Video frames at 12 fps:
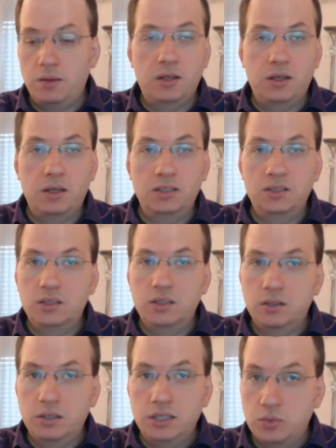the
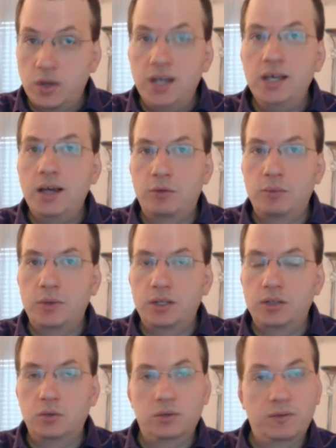Israeli
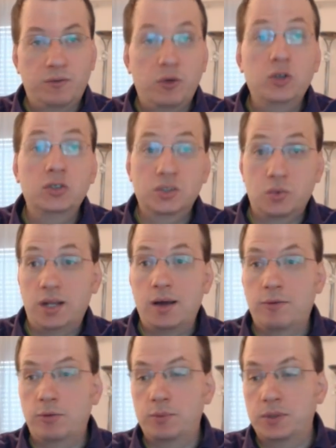government, or the first Israeli
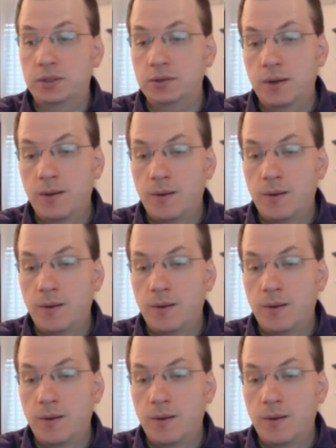government,